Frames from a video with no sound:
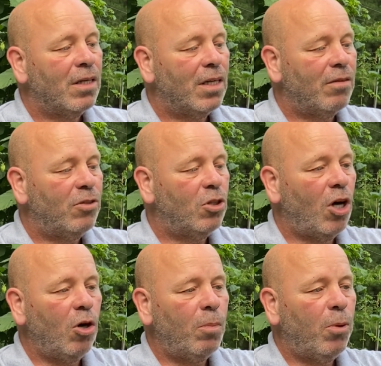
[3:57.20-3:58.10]
If you
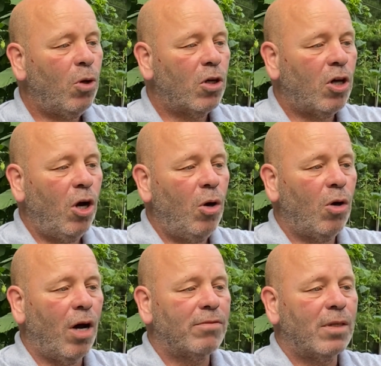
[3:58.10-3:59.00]
go to pull a cone
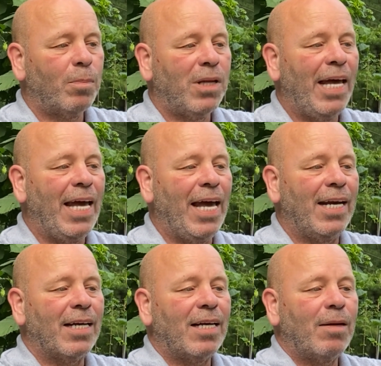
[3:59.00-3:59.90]
off the plant and
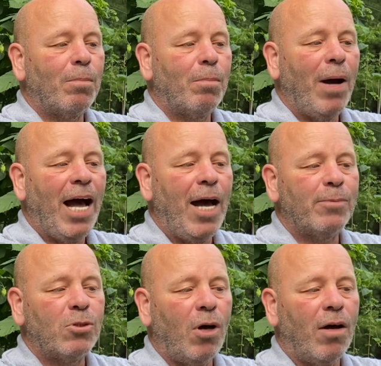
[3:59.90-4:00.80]
it
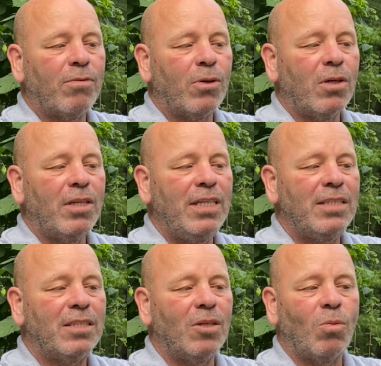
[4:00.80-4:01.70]
pops off real
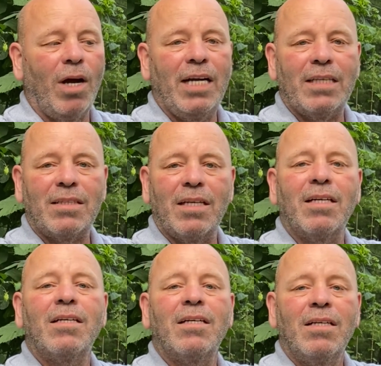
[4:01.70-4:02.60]
easy right at
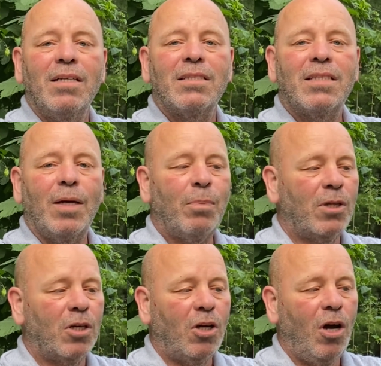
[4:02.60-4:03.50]
the tip of
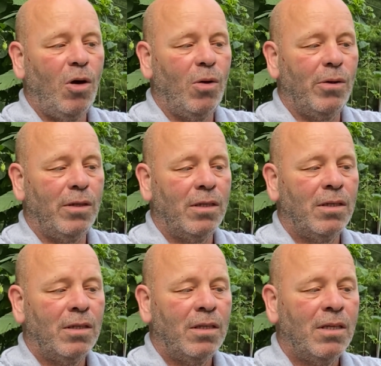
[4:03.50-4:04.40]
the cone,
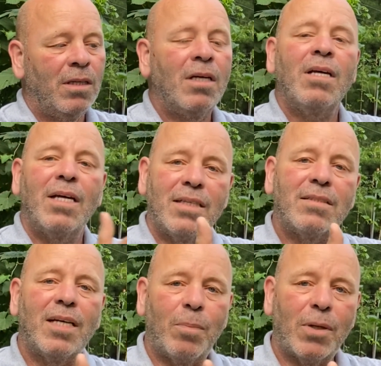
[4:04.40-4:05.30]

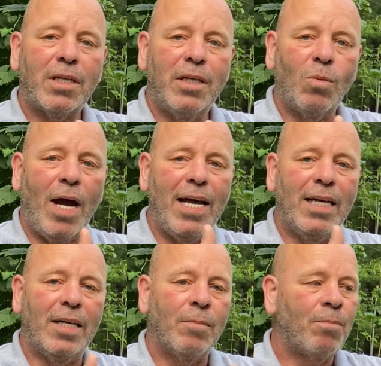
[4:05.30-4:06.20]
it's typically
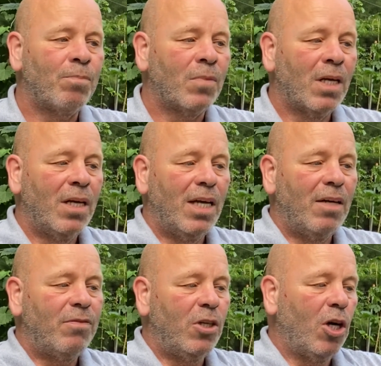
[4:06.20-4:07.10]
ready.
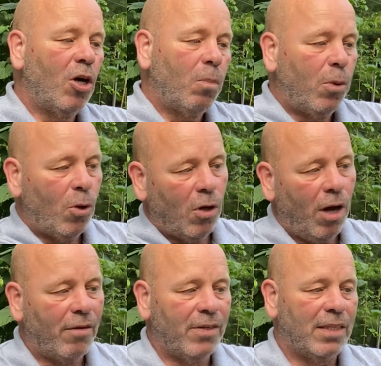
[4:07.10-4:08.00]
If you go to pull it
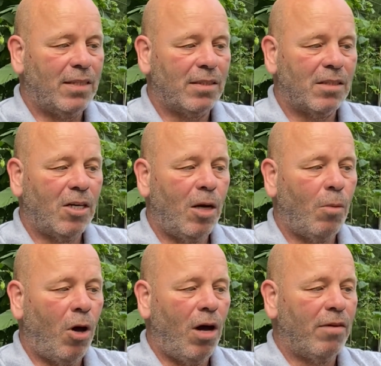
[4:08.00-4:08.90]
off and it doesn't come
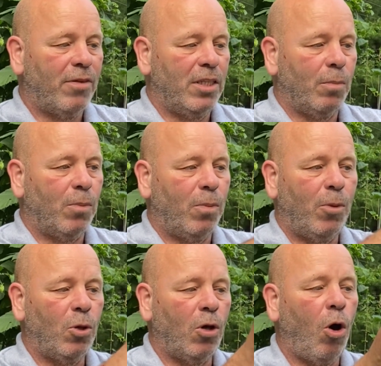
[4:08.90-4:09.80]
off and you
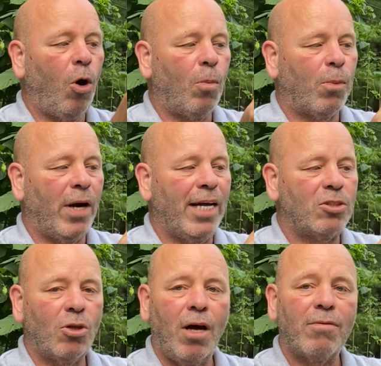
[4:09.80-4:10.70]
pull the whole
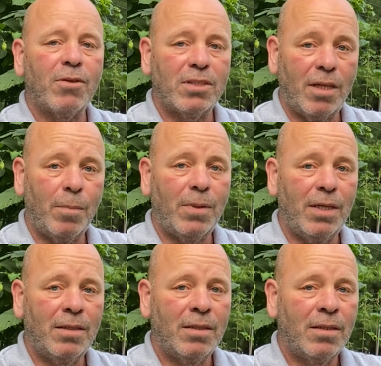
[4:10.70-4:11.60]
branch off or
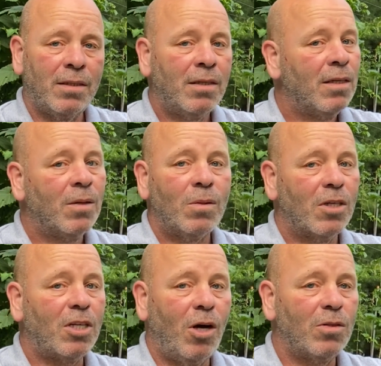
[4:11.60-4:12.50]
something,
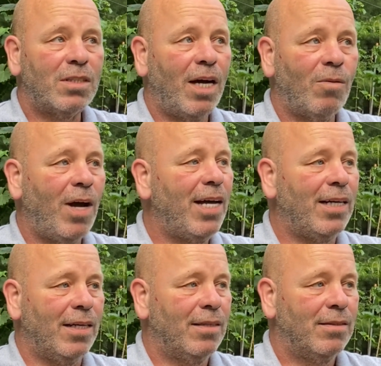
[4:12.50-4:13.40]
your cone's not ready.